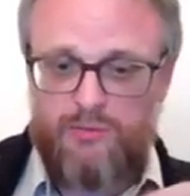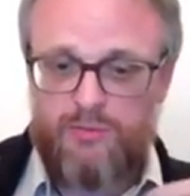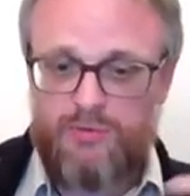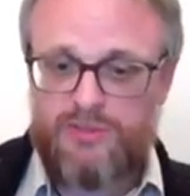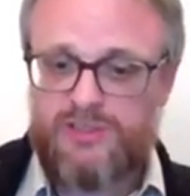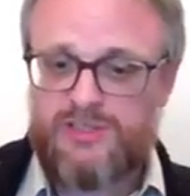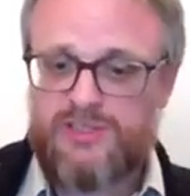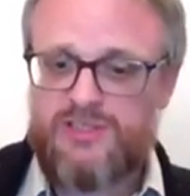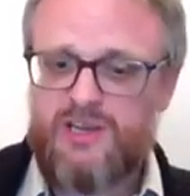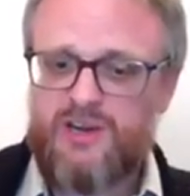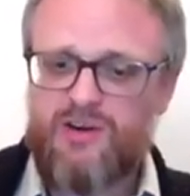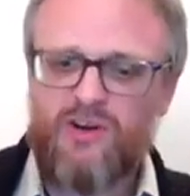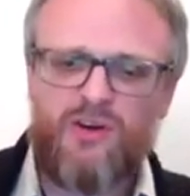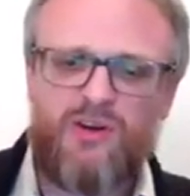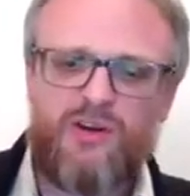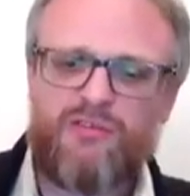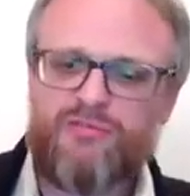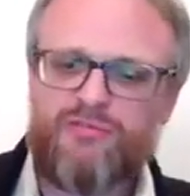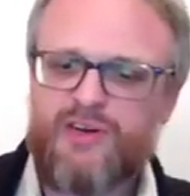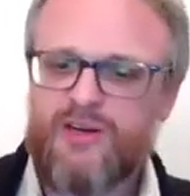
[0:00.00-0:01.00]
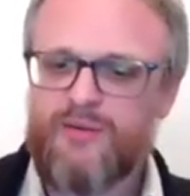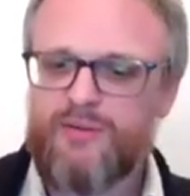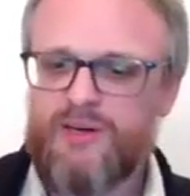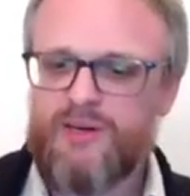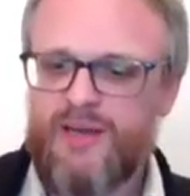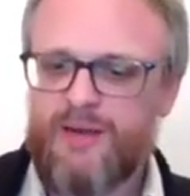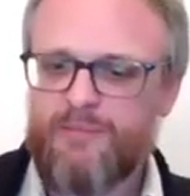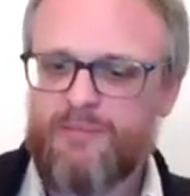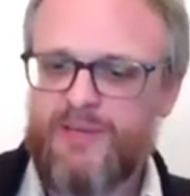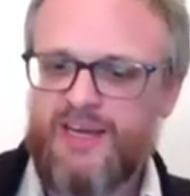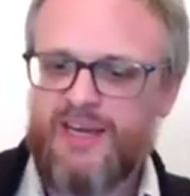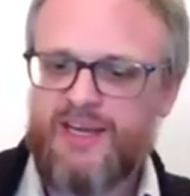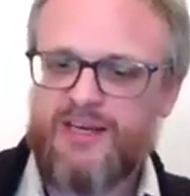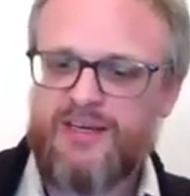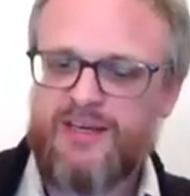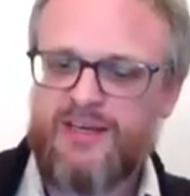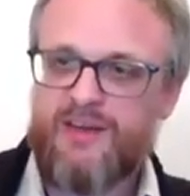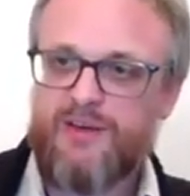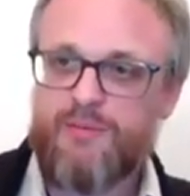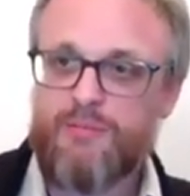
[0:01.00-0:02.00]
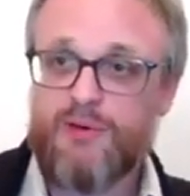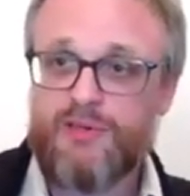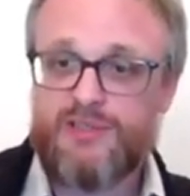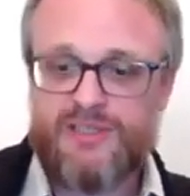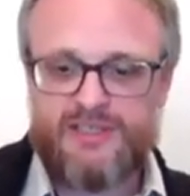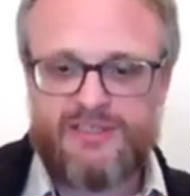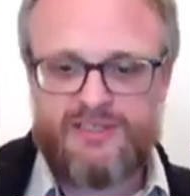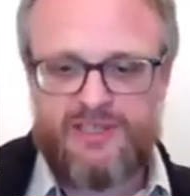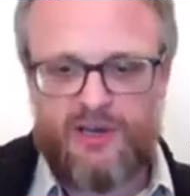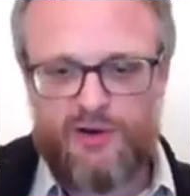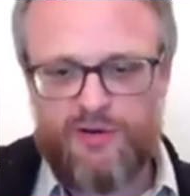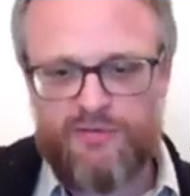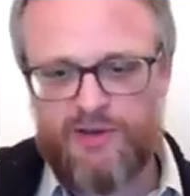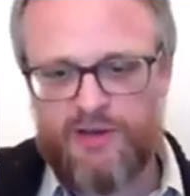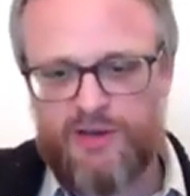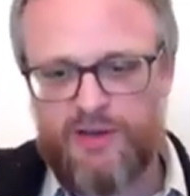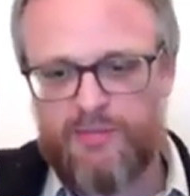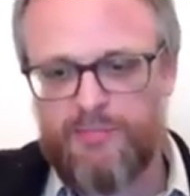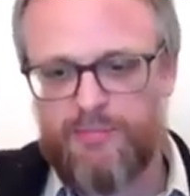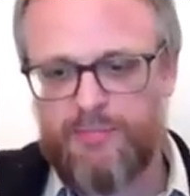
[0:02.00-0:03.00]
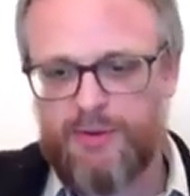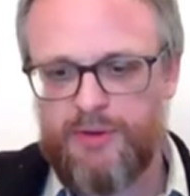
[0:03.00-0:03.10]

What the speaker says: which is no longer frequently updated now the project's over,